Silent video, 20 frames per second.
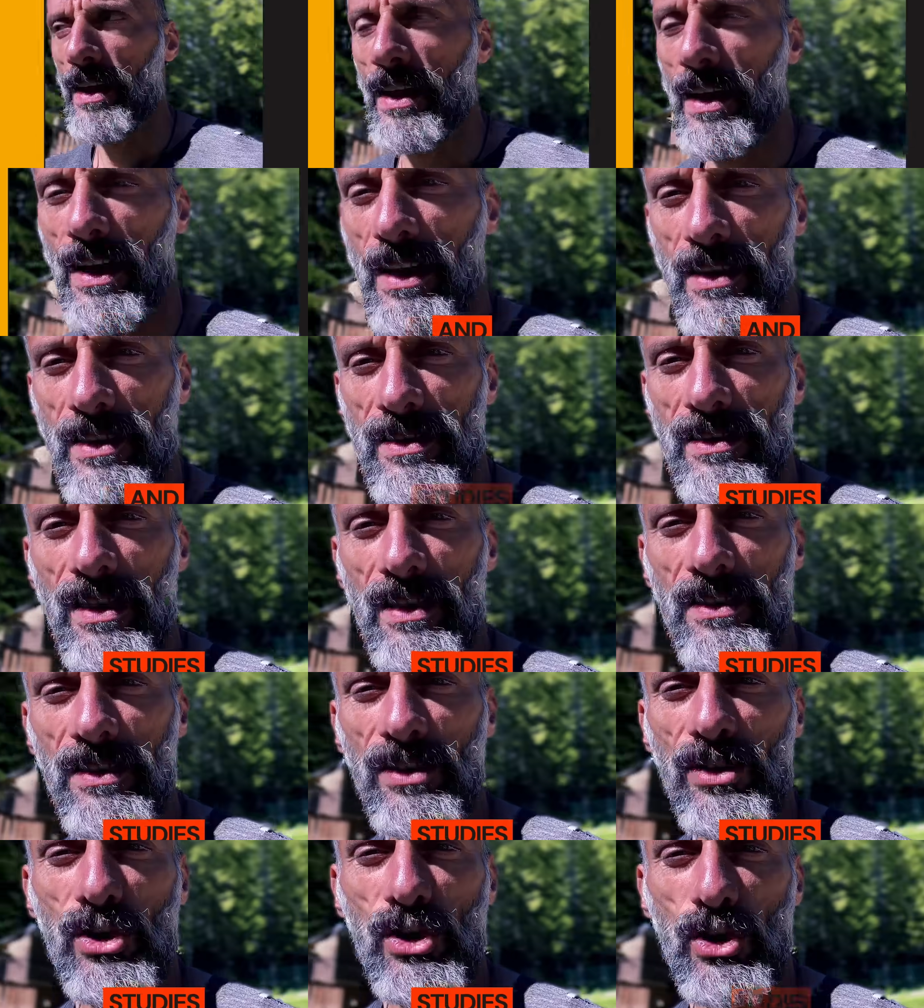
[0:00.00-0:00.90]
And
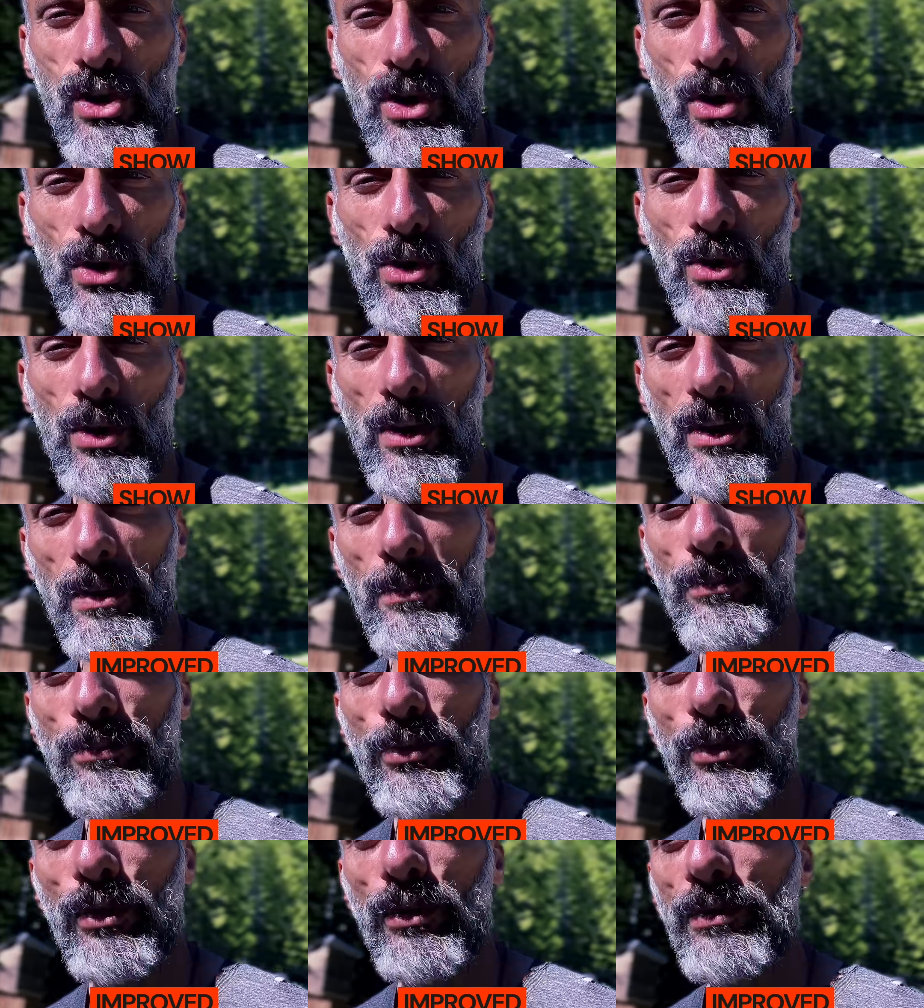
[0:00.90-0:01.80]
studies show
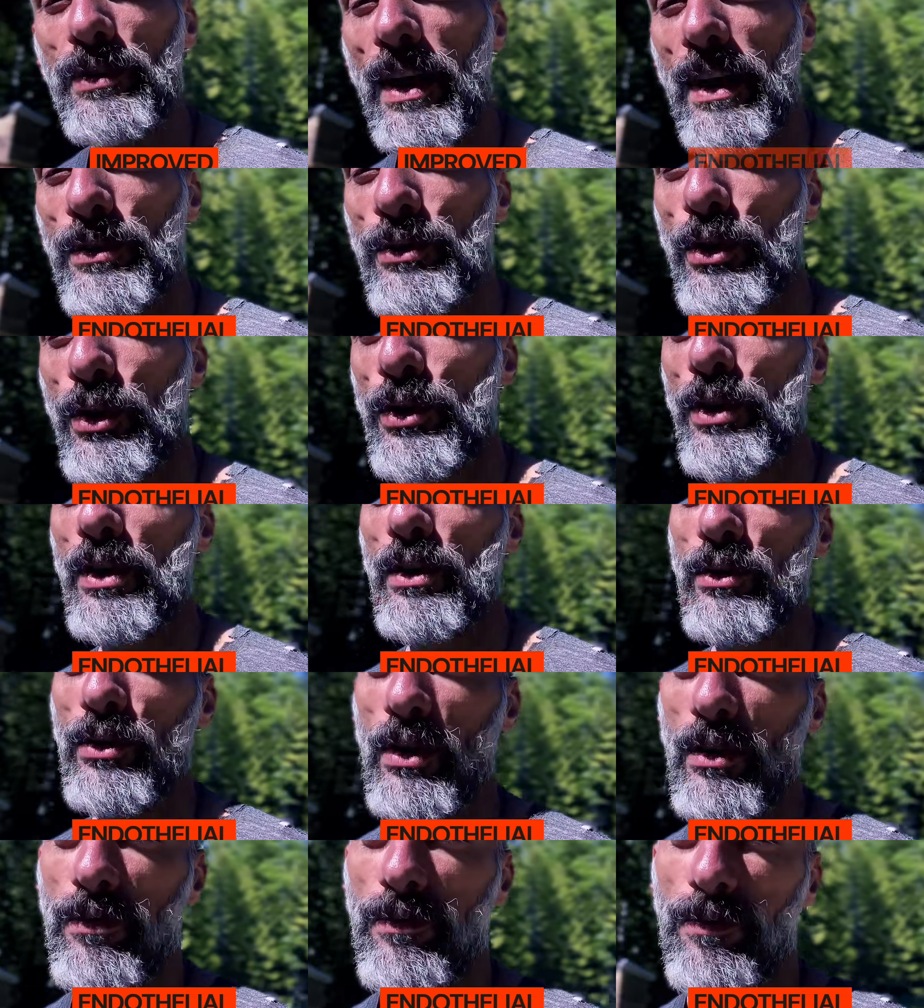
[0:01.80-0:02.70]
improved
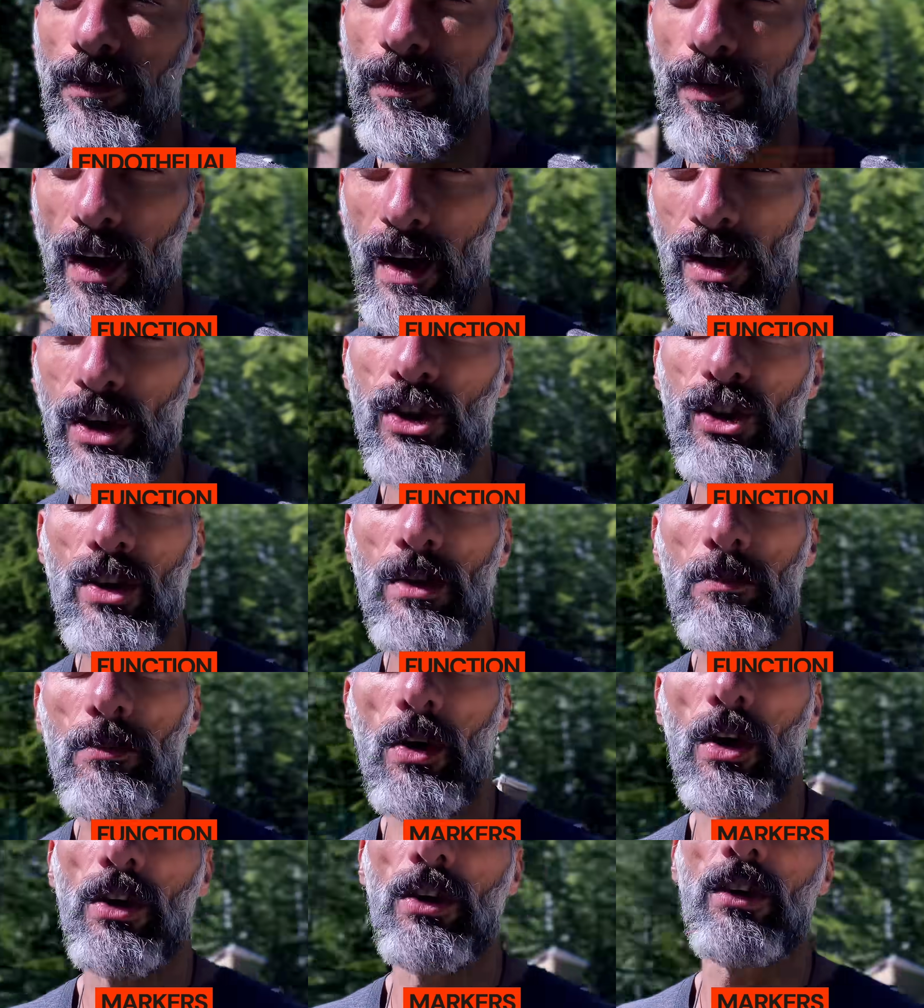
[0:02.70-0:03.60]
endothelial
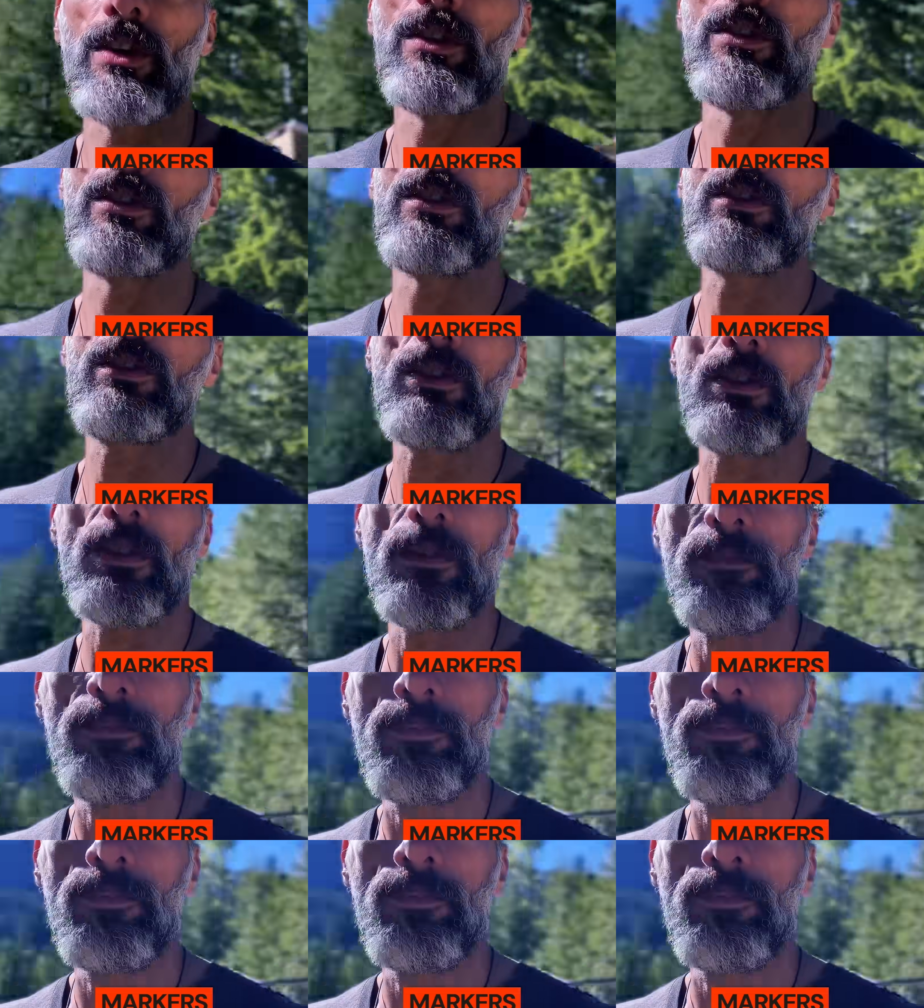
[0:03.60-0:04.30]
function markers,